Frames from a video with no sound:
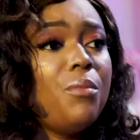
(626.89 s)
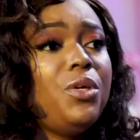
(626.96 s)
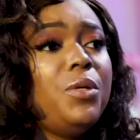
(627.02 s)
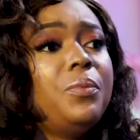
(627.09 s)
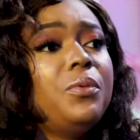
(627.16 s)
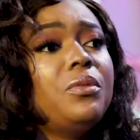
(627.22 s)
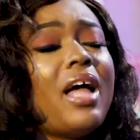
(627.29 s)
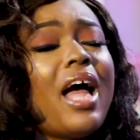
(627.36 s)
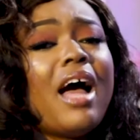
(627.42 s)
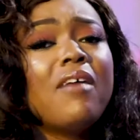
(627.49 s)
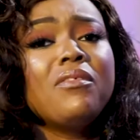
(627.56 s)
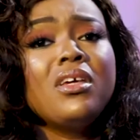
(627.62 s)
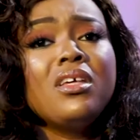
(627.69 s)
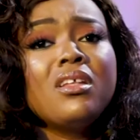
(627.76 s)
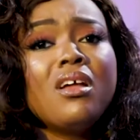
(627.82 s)
people
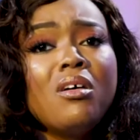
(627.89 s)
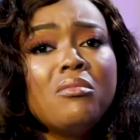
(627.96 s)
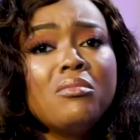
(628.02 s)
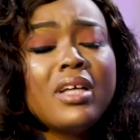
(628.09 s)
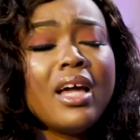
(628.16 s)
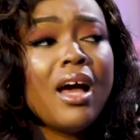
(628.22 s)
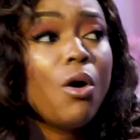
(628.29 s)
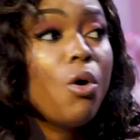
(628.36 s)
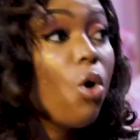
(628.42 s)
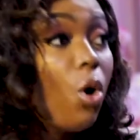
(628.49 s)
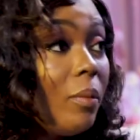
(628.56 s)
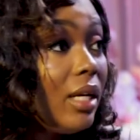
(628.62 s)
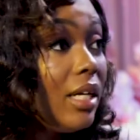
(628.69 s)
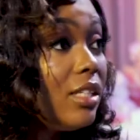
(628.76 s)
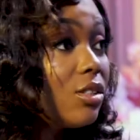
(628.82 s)
having their
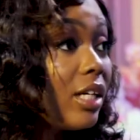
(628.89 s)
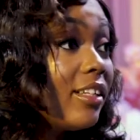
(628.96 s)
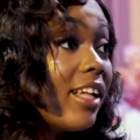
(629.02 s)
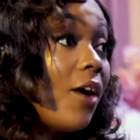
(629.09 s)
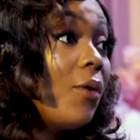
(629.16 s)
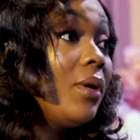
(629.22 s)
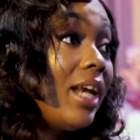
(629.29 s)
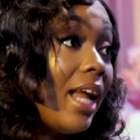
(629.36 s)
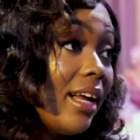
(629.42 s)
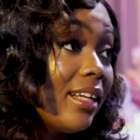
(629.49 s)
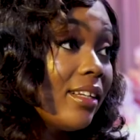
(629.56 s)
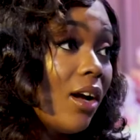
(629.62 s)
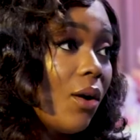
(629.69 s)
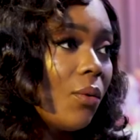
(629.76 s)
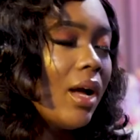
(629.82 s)
homilies that are
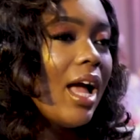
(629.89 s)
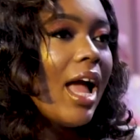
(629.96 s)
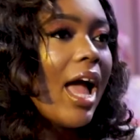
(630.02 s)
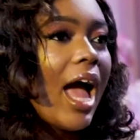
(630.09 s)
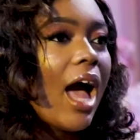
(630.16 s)
online now.